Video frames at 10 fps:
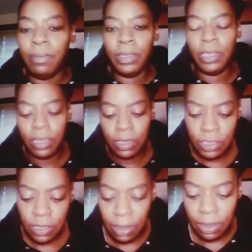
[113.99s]

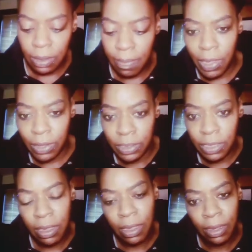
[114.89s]
because, uh, by the
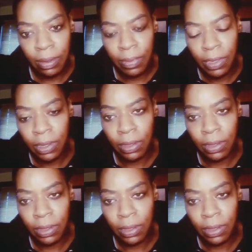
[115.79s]
time